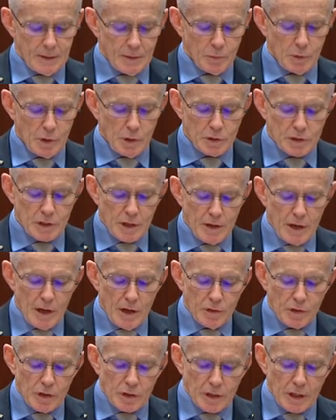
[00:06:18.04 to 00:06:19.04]
We also
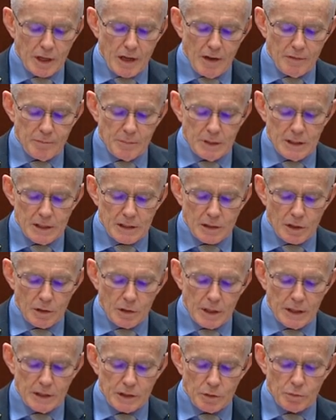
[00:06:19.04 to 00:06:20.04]
note that the government is
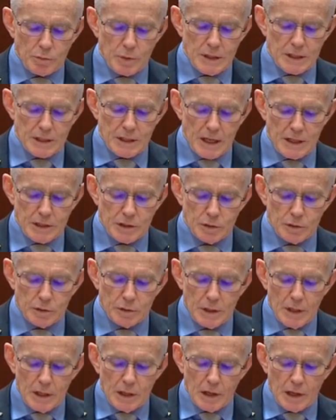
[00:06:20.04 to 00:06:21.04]
looking to reschedule
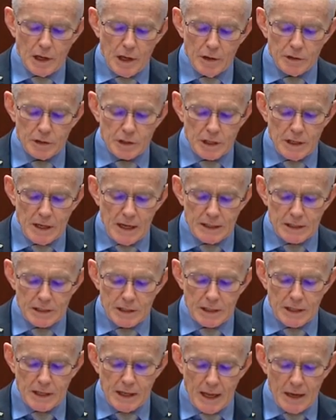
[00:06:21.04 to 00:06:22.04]

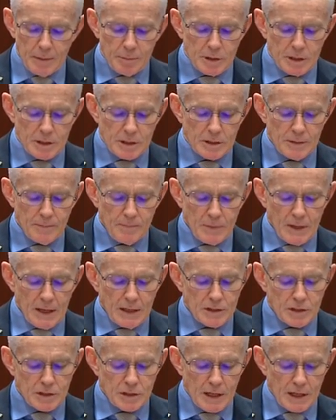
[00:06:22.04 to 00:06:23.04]
low-THC cannabis
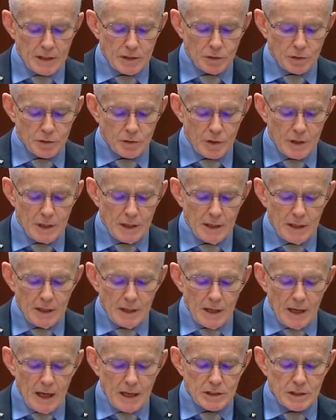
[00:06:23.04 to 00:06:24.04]
into Schedule 3
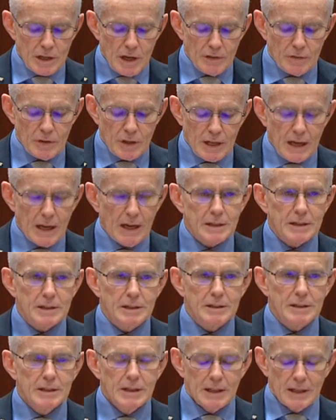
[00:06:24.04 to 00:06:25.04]
as an
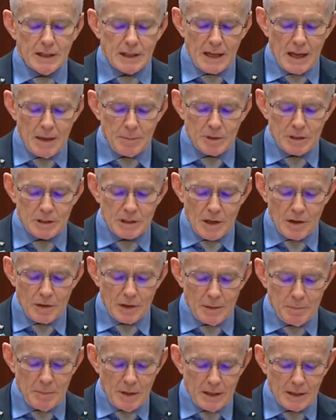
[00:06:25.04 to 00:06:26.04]
over-the-counter,
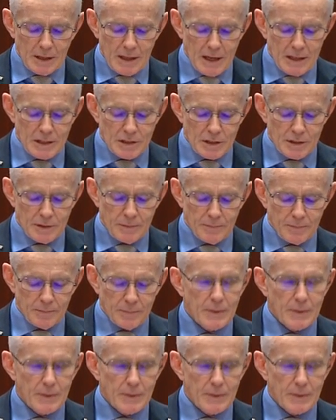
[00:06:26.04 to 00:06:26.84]
chemist-only medication.